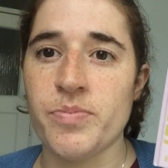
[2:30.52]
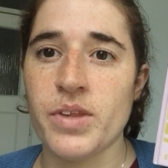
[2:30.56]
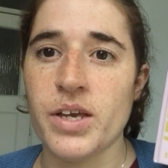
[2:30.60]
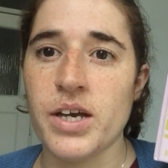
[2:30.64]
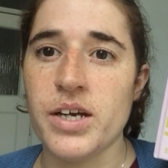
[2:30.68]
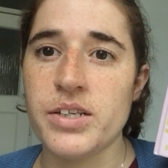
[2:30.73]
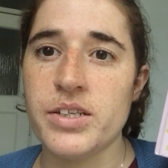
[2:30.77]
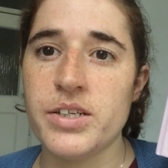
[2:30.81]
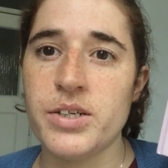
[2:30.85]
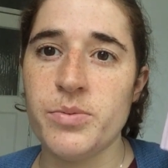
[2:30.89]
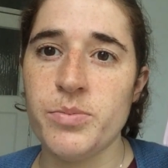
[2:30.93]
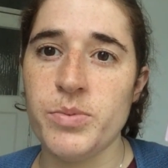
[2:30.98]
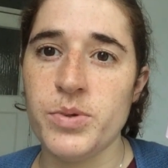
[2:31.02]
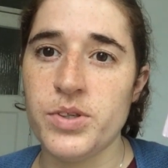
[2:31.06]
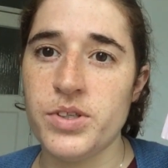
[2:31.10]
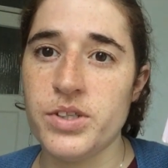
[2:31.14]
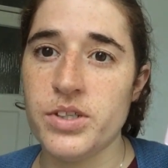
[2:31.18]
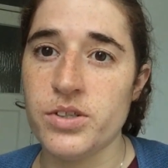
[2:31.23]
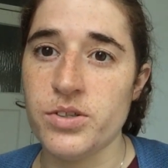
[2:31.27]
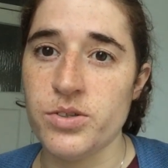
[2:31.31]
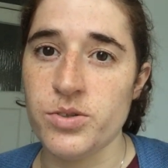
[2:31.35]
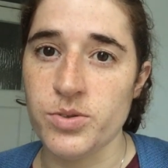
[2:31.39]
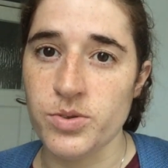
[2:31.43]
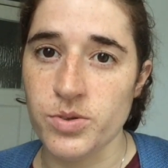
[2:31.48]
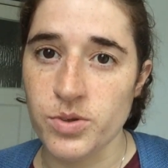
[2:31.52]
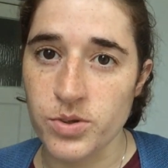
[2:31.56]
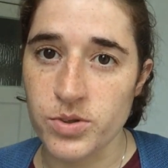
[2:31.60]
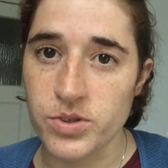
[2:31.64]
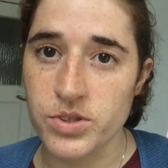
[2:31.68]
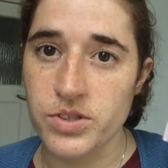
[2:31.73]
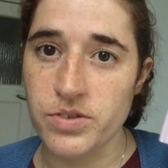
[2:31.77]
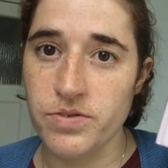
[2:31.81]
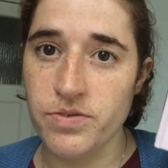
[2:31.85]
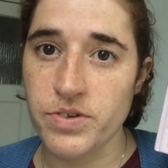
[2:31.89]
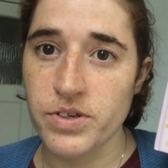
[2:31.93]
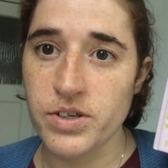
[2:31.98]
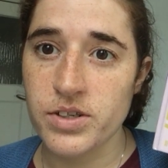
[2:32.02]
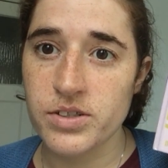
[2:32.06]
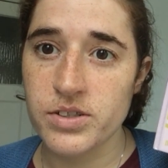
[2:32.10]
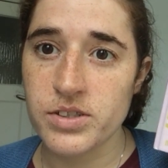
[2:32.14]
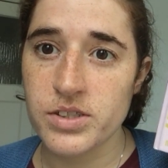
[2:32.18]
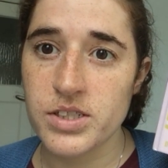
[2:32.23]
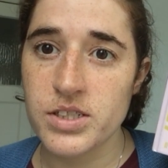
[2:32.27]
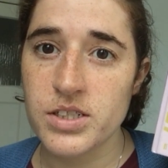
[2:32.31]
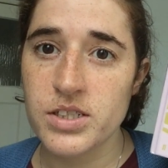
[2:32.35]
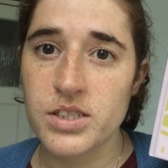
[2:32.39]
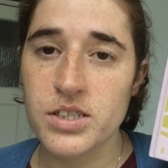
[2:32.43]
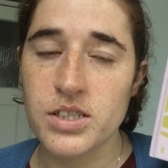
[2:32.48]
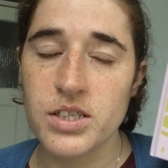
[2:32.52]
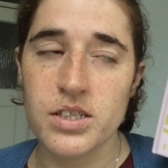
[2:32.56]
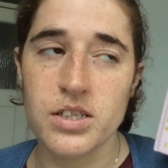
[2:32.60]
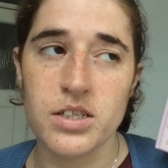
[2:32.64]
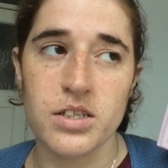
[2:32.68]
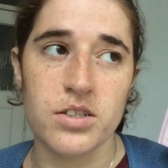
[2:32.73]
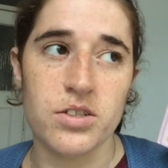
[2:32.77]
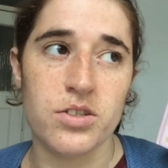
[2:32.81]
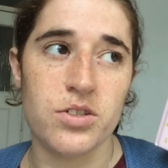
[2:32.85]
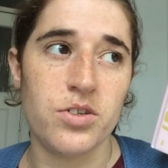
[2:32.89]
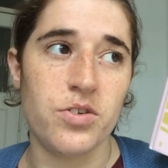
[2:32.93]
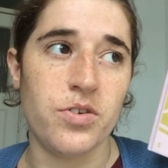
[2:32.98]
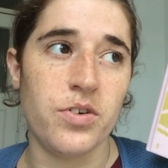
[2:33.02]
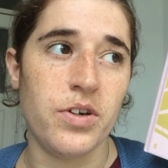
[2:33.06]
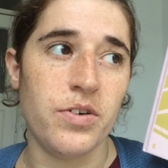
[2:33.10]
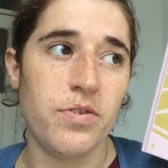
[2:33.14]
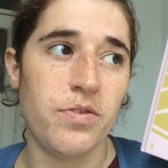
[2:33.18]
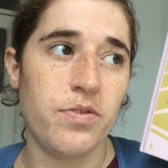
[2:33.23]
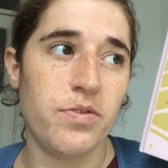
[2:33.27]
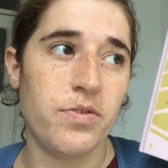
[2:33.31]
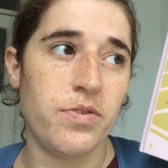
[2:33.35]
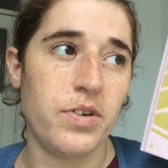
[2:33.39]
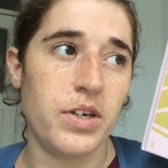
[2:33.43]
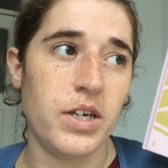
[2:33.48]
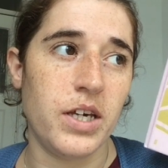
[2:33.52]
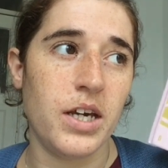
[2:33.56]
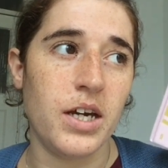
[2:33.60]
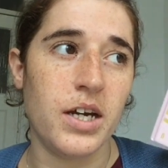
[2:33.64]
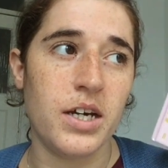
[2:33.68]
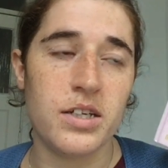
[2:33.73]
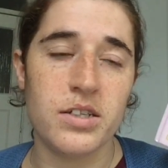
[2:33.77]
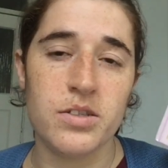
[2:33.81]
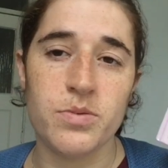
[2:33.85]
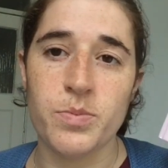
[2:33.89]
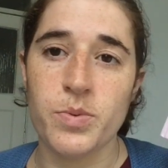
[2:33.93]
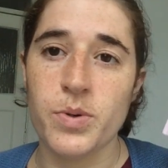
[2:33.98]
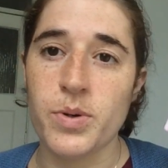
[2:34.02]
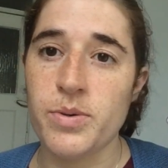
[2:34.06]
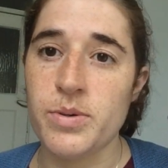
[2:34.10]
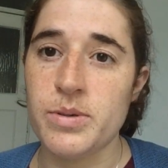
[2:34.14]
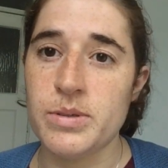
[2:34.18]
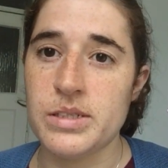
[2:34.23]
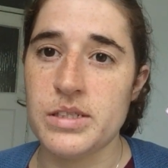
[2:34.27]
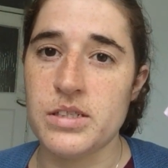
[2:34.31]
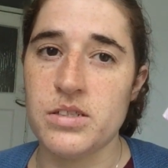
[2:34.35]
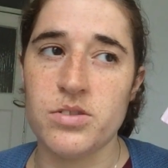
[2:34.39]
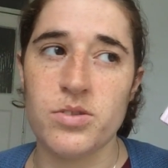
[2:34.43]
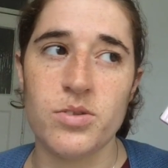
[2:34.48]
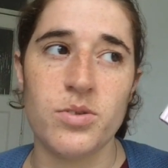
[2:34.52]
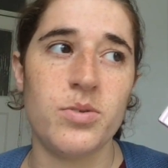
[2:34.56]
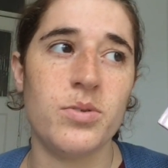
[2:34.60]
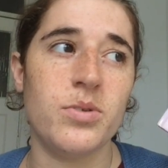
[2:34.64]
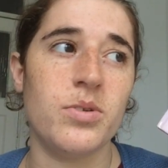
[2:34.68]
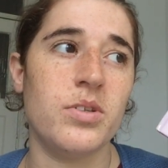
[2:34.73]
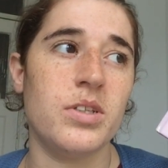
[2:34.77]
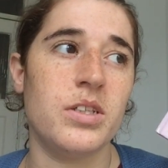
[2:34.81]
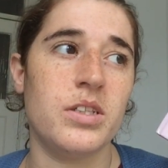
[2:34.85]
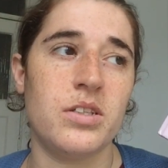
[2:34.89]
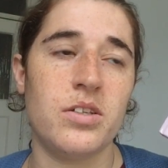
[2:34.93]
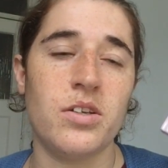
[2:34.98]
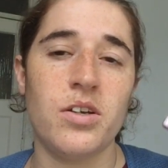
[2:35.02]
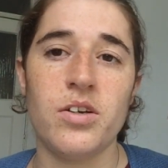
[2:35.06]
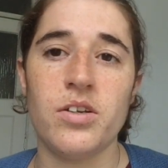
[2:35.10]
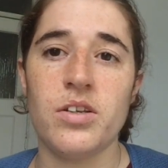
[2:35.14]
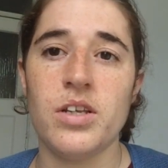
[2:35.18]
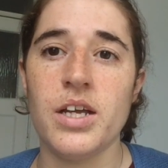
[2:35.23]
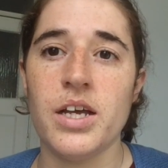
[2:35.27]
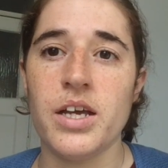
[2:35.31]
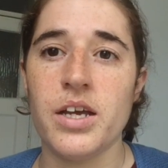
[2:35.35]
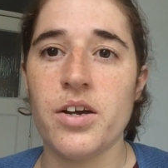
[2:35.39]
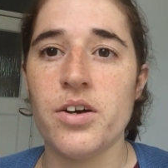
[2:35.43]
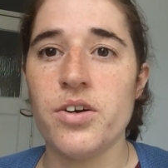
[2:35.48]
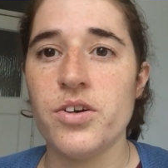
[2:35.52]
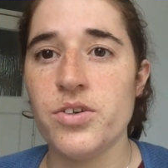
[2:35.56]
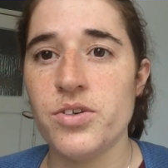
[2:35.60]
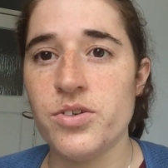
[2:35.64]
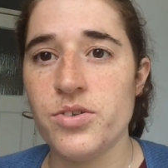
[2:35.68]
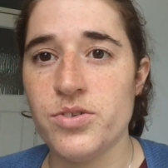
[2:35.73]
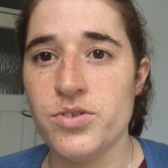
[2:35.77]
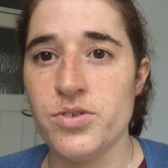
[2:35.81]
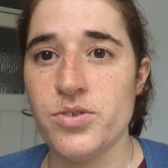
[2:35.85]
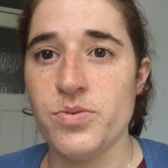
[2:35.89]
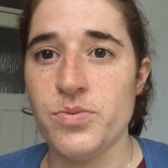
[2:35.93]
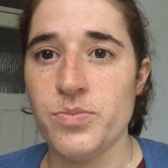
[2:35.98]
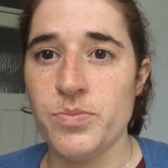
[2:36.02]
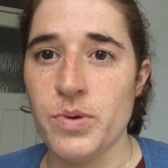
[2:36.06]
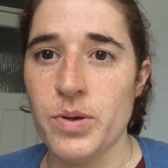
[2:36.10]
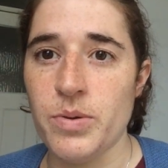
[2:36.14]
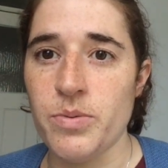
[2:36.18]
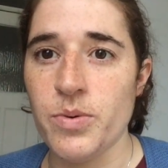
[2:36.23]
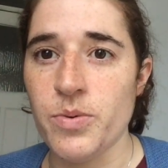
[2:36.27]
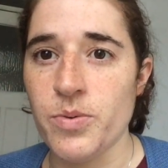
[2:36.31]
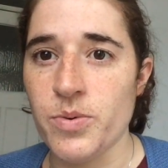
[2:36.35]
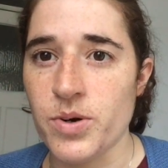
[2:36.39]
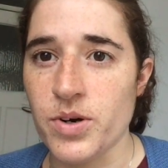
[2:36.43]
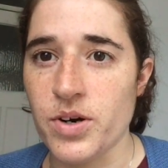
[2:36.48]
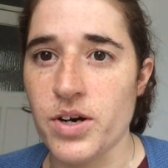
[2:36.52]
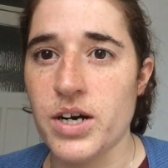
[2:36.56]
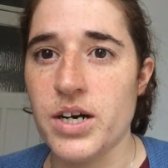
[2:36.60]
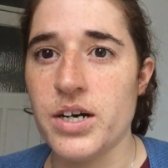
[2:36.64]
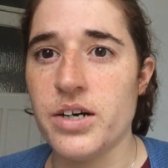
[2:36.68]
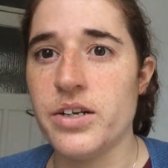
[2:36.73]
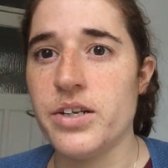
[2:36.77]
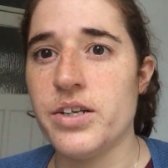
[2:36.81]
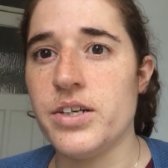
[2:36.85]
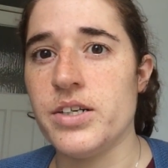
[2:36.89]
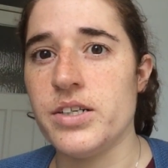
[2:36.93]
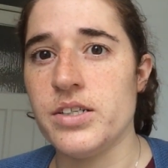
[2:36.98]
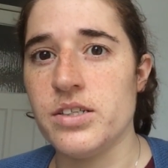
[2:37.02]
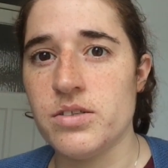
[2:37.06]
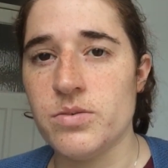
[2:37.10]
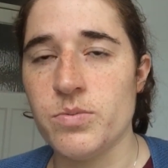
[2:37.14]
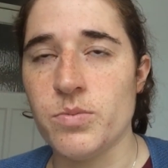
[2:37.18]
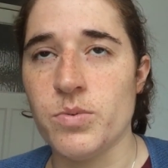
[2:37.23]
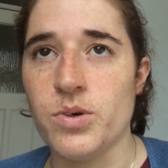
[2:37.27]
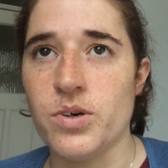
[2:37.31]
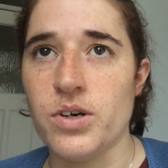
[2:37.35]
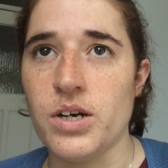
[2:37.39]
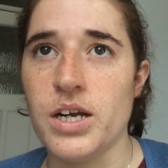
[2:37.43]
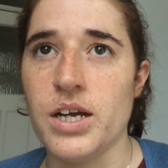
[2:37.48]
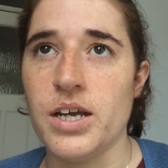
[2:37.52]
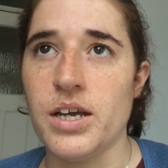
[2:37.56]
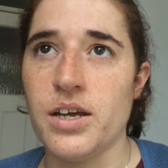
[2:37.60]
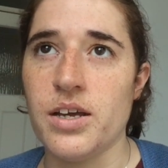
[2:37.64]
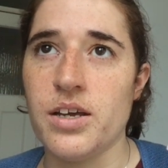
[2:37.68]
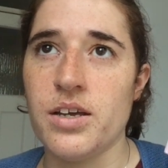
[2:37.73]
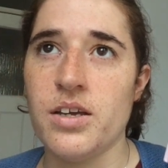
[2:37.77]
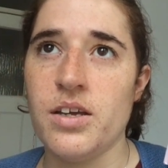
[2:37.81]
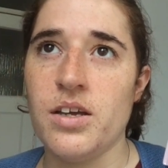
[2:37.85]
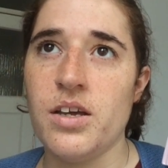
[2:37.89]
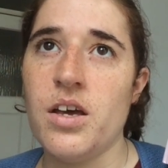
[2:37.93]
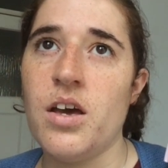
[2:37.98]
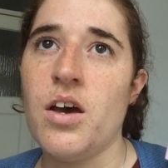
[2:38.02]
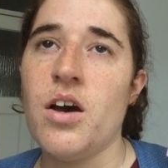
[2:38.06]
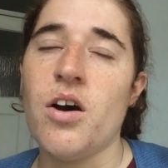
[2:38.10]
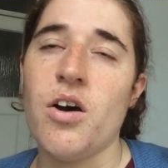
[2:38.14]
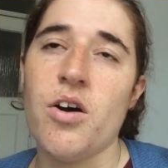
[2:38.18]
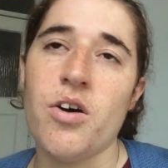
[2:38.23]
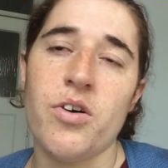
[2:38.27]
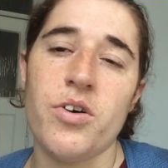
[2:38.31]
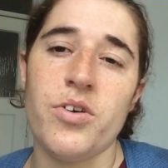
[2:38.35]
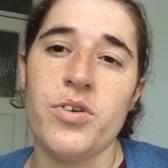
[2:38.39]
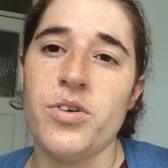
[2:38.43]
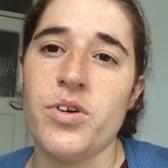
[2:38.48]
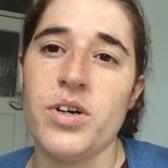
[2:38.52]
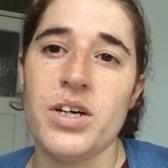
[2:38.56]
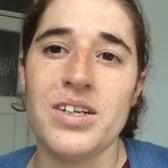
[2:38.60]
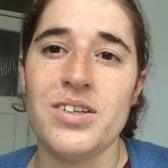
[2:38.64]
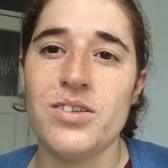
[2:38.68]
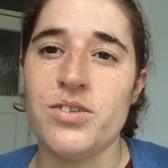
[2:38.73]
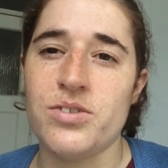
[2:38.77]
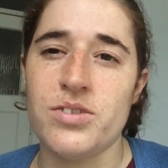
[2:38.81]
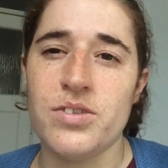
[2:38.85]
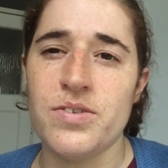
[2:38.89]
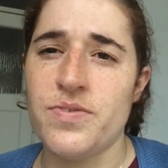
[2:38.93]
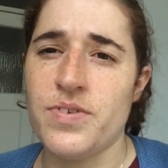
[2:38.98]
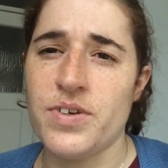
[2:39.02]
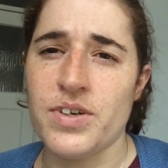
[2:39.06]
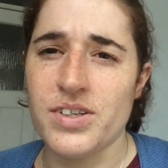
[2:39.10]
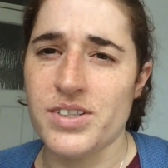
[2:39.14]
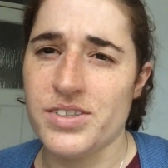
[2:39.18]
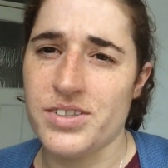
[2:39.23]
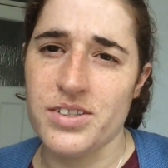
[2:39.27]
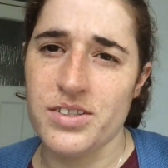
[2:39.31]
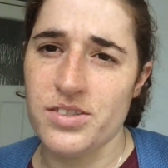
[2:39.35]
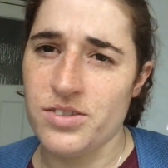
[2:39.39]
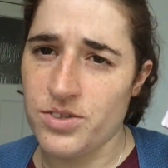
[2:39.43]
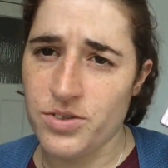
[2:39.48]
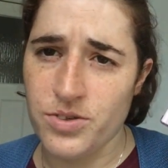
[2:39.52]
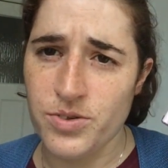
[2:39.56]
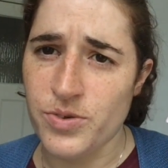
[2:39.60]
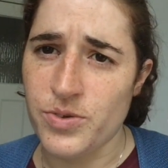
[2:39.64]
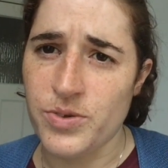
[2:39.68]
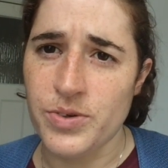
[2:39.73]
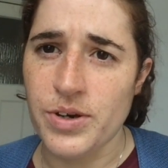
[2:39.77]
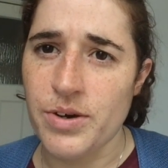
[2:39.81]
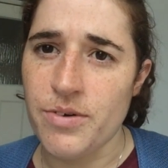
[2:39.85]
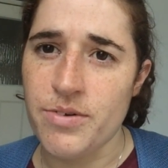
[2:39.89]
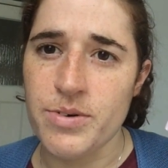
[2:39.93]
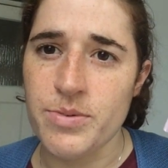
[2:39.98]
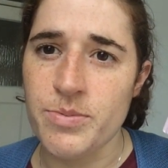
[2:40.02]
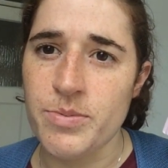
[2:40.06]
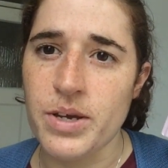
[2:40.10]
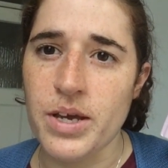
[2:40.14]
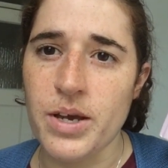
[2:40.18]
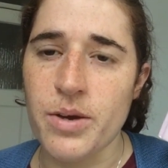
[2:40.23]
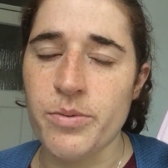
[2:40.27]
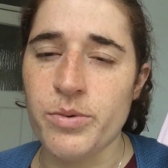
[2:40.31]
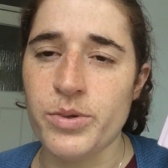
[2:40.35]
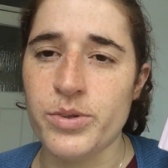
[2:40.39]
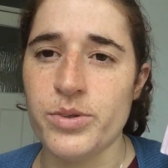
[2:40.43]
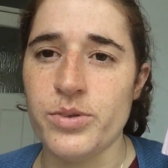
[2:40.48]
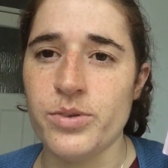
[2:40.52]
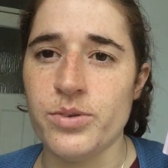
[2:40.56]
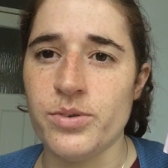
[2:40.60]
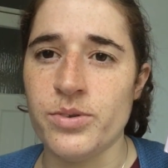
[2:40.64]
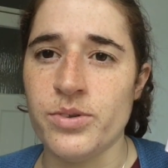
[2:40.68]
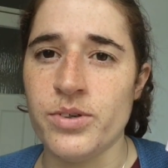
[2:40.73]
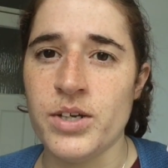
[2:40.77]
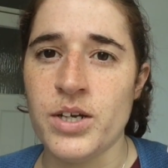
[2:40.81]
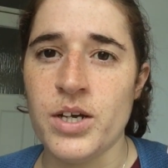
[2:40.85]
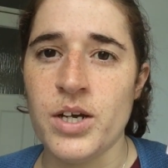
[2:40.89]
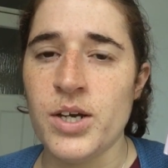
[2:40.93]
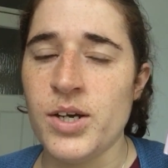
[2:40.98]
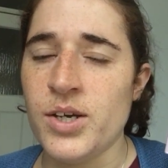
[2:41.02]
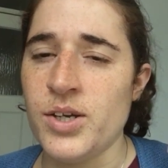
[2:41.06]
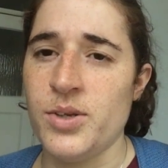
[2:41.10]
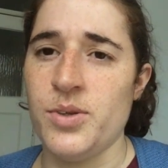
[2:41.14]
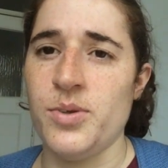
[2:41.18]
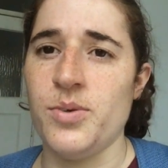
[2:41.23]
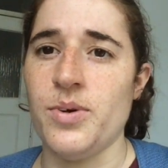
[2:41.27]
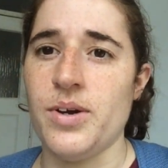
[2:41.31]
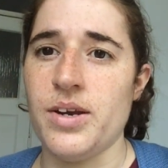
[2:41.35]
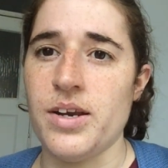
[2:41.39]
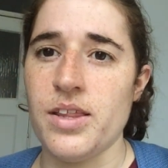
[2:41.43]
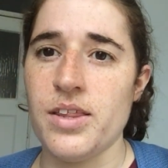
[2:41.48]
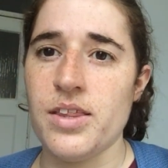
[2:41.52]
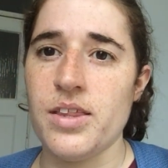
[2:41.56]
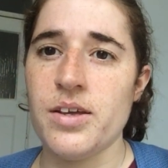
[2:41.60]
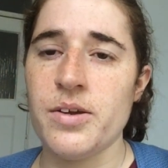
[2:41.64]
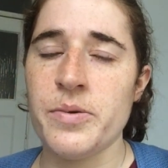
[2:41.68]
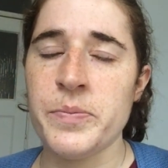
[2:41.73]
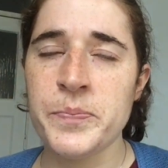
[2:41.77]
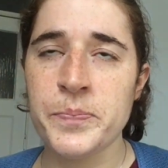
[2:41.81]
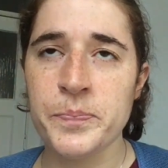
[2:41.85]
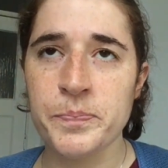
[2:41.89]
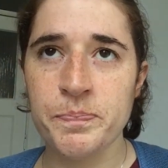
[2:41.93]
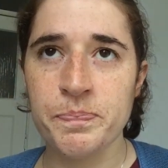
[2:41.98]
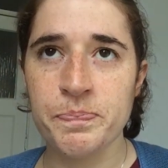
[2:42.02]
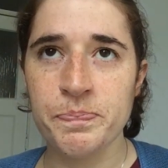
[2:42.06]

attributed to those difficulties. So if he has problems in school, it's not like, oh, you should maybe work harder. It's more like, oh, you had those difficulties, so you'll never be able to do anything.